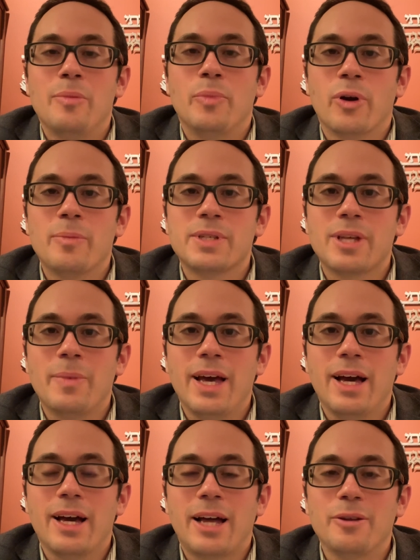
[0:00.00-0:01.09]
Purim
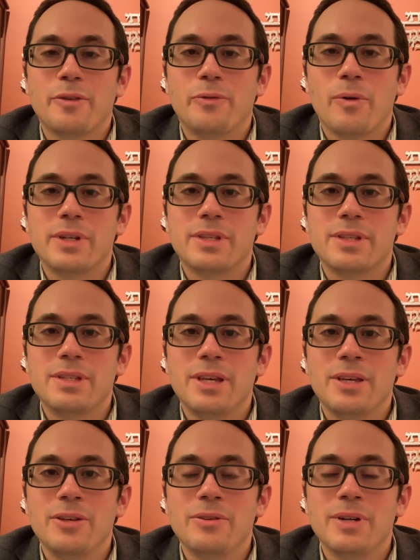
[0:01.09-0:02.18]
Sameach. I look forward to
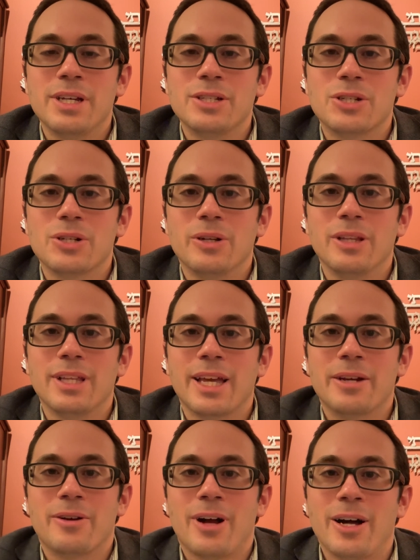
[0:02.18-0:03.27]
seeing you in Shul
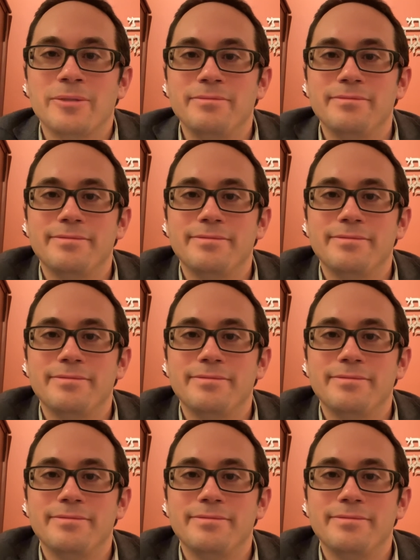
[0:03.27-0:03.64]
later on.